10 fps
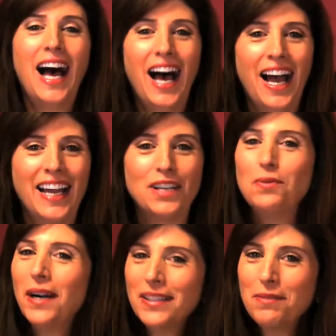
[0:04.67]
Hi,
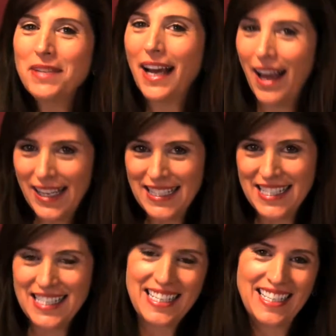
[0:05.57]
and welcome to
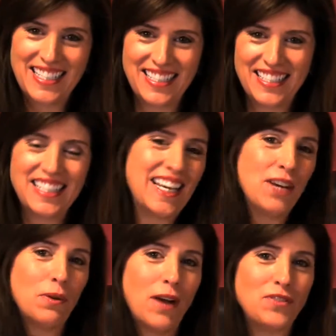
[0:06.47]
Huntington's Kitchen.
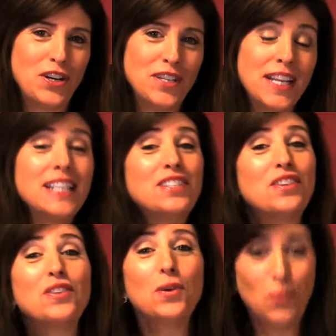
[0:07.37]
Today, where I've turned it
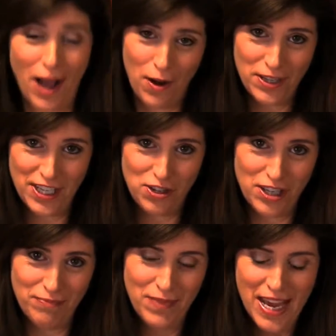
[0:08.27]
into the Wow
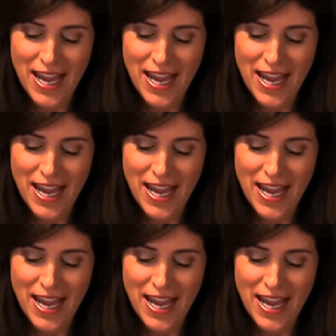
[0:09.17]
Kitchen.